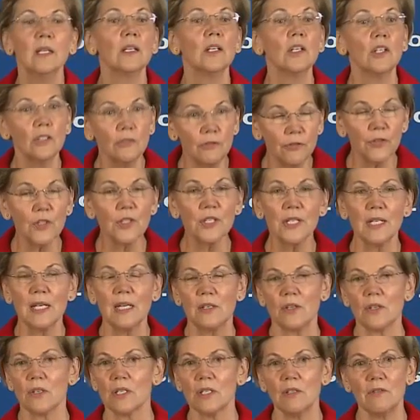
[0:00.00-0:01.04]
Good for
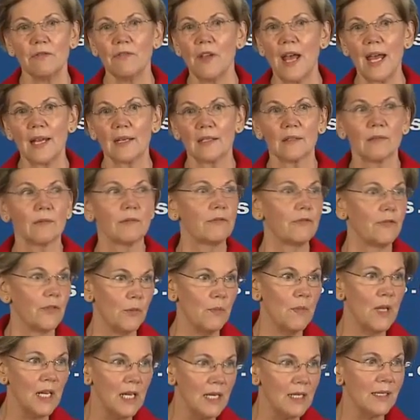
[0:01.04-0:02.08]
seniors. In fact, for
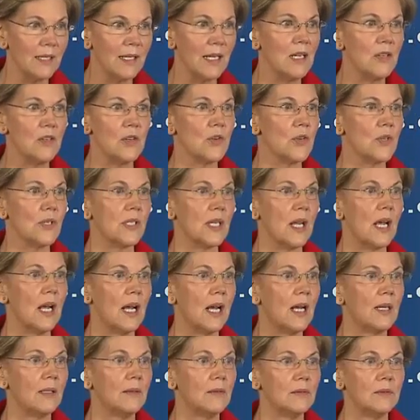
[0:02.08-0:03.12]
many seniors,
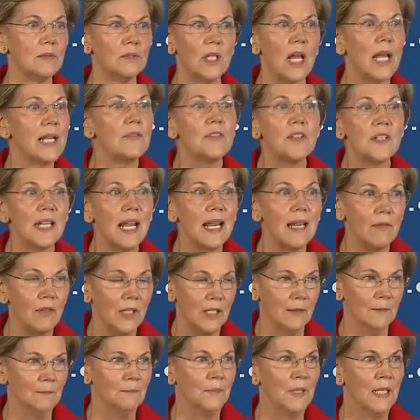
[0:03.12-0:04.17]

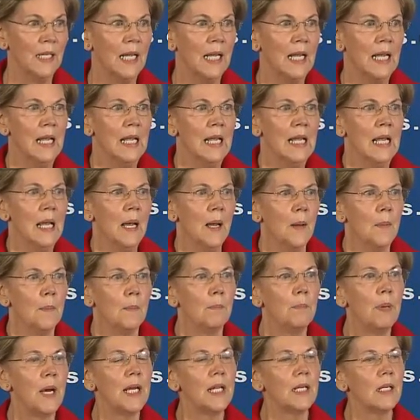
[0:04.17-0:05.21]
life-saving.
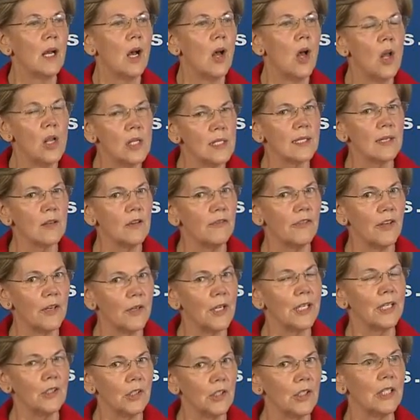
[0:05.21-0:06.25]
But also
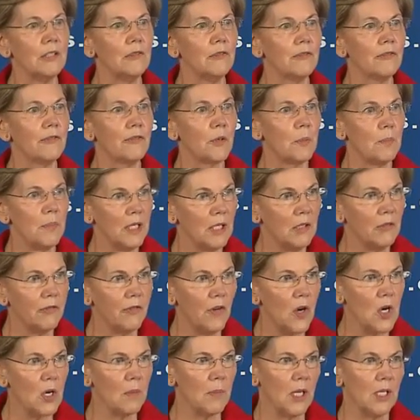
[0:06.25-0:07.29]
very good for big
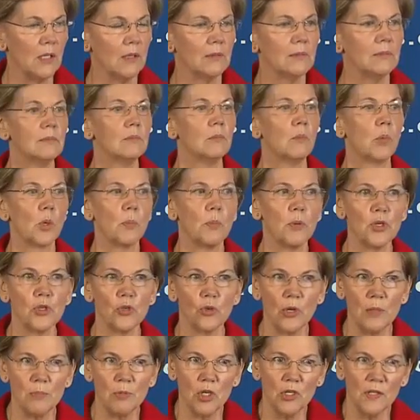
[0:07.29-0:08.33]
pharma. More
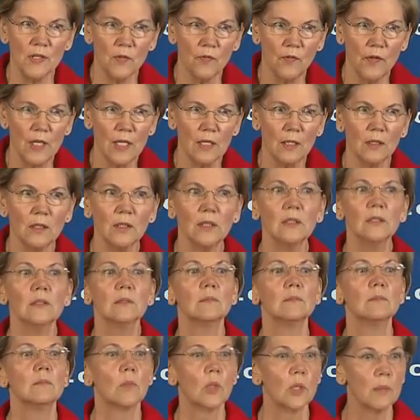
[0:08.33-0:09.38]
prescriptions filled,
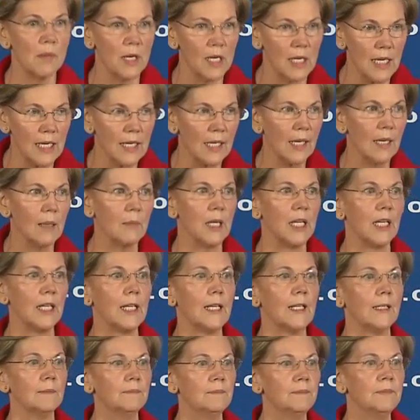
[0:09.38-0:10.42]
more money coming
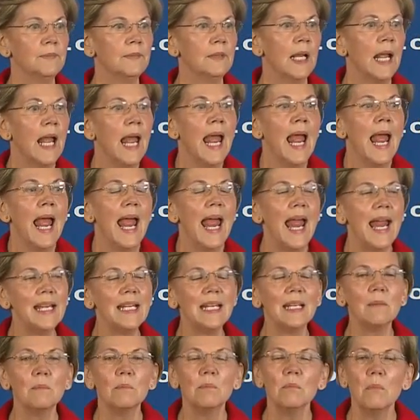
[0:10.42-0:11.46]
in. And
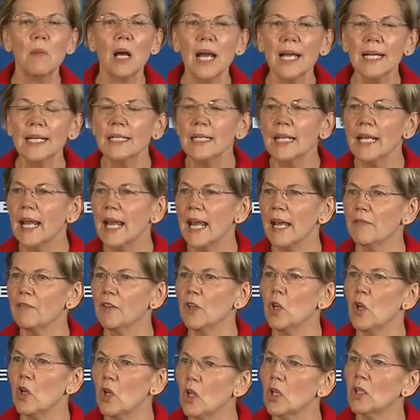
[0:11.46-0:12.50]
it might have
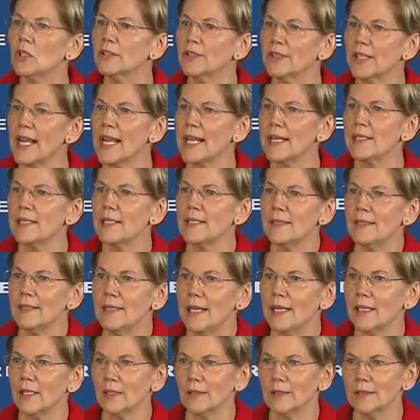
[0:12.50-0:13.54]
all landed
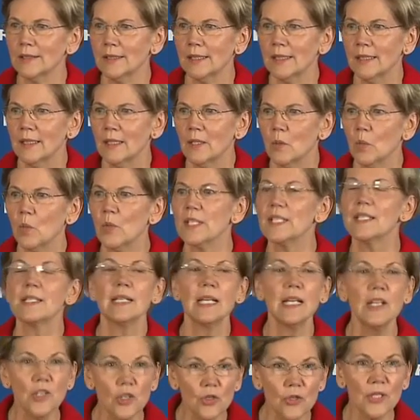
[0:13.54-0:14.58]
there, with
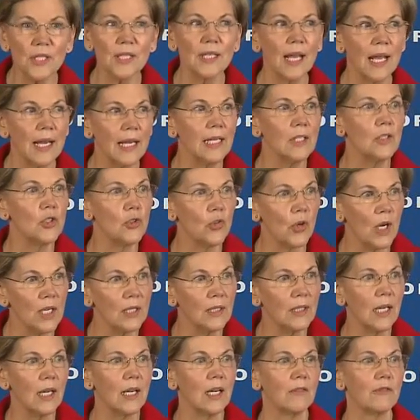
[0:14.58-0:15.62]
seniors getting
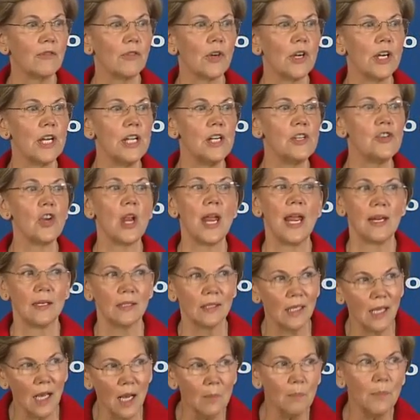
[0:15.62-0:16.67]
drug coverage
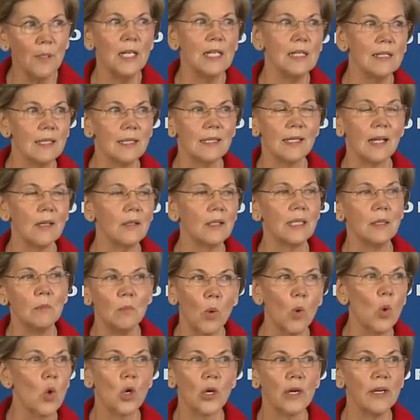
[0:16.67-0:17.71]
and companies selling
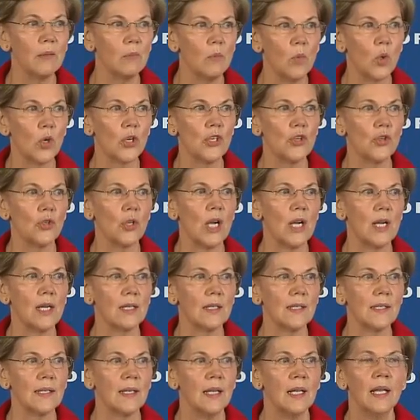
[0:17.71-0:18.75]
more and more
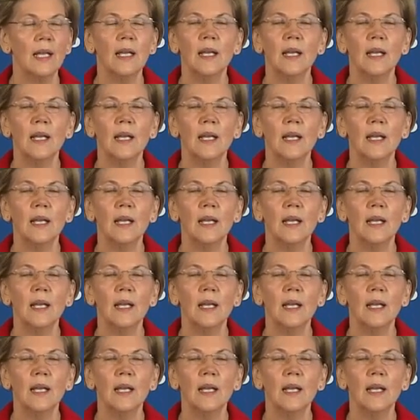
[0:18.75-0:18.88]
drugs.